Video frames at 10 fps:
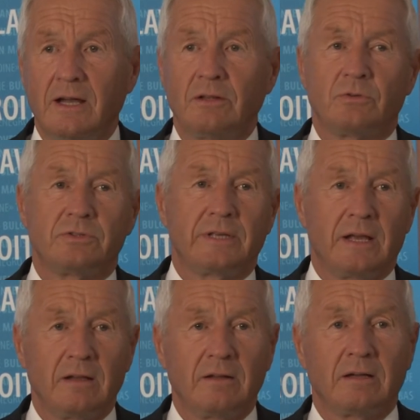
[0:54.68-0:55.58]
and to
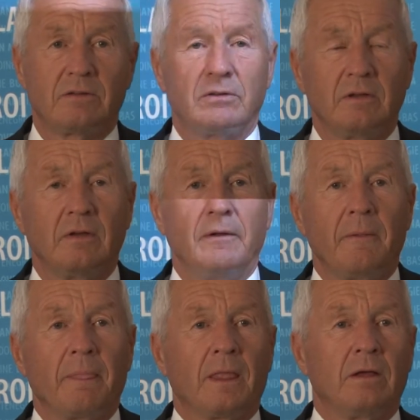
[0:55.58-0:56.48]
say that
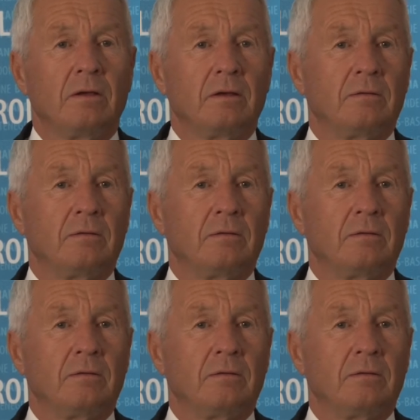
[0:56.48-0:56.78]
uh,